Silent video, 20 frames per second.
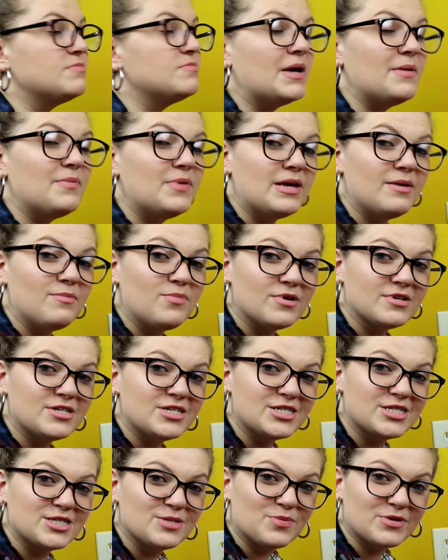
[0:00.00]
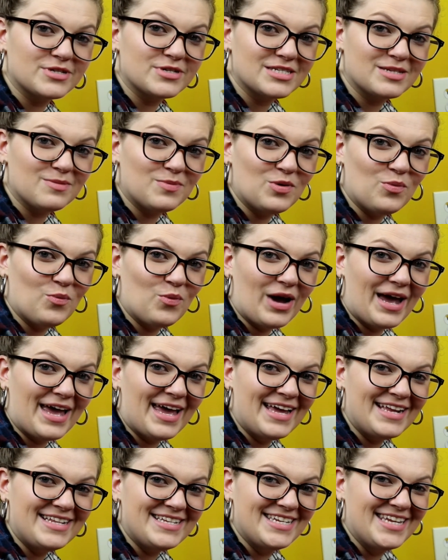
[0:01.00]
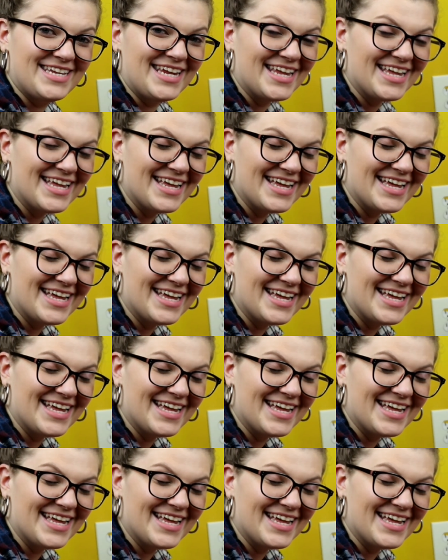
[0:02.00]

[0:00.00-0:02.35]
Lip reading: my paintbrush is supposed to be wet.